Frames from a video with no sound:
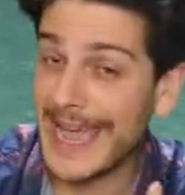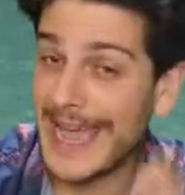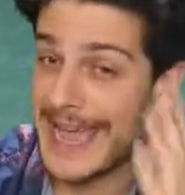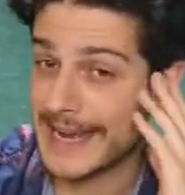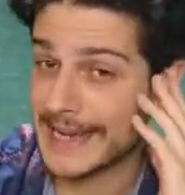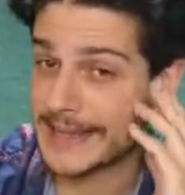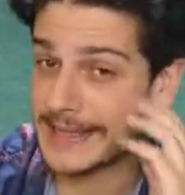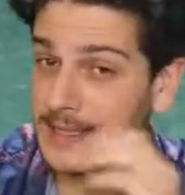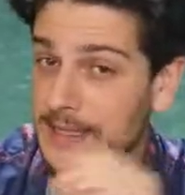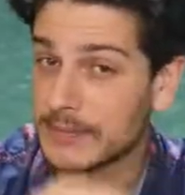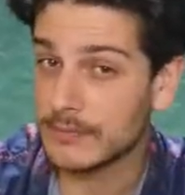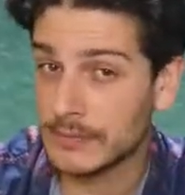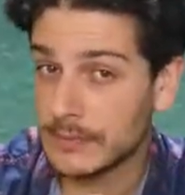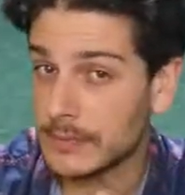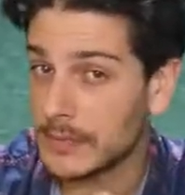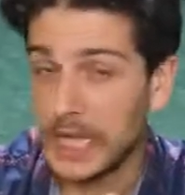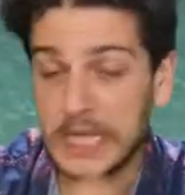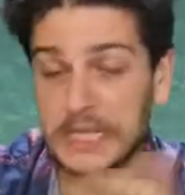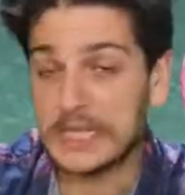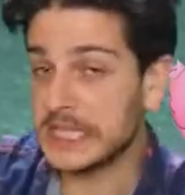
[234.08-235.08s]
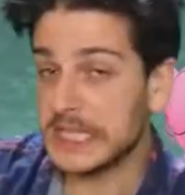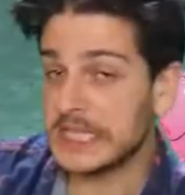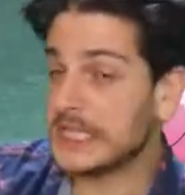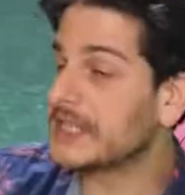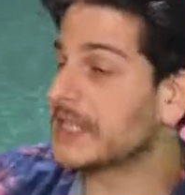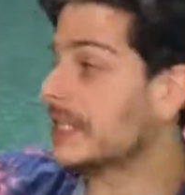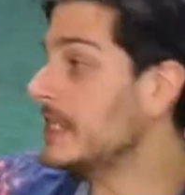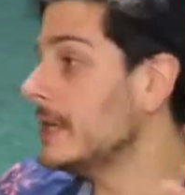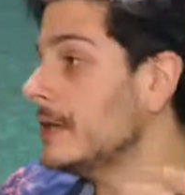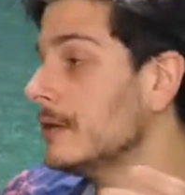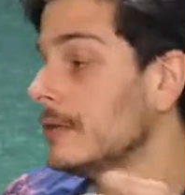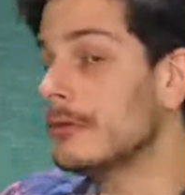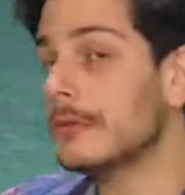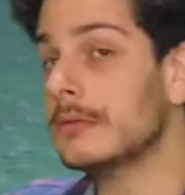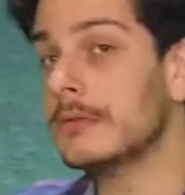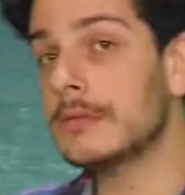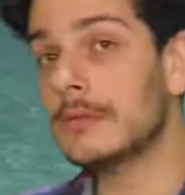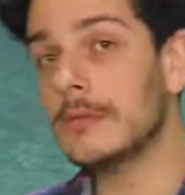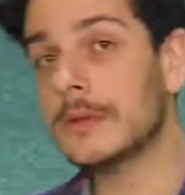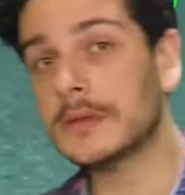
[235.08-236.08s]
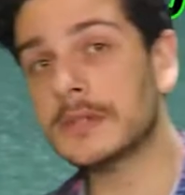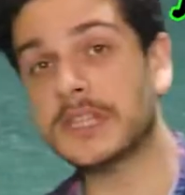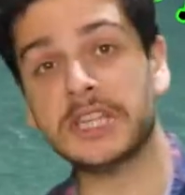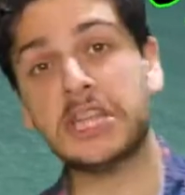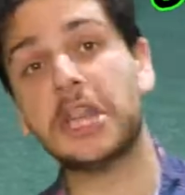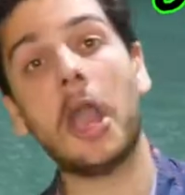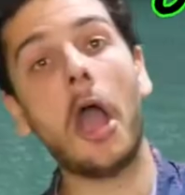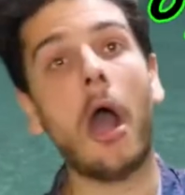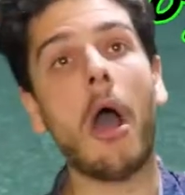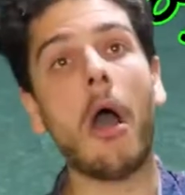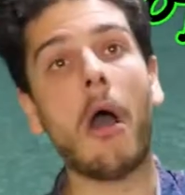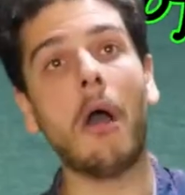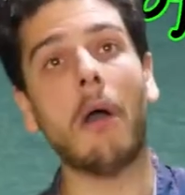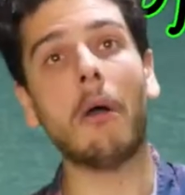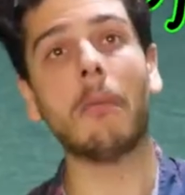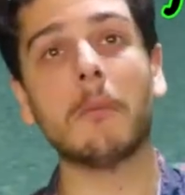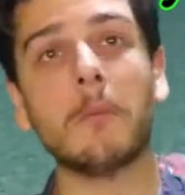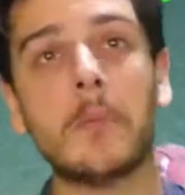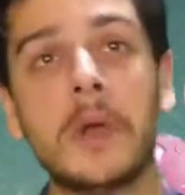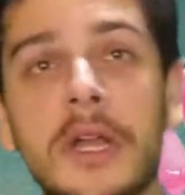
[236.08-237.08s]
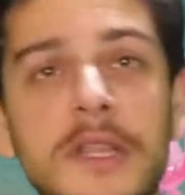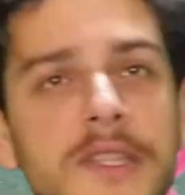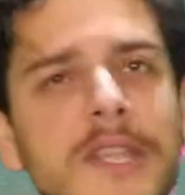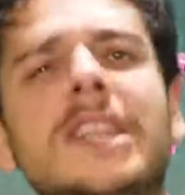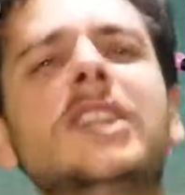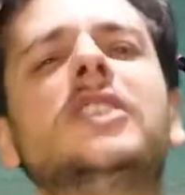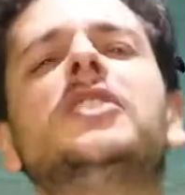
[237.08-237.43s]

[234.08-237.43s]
act. And did he steal? Did he harm? Did he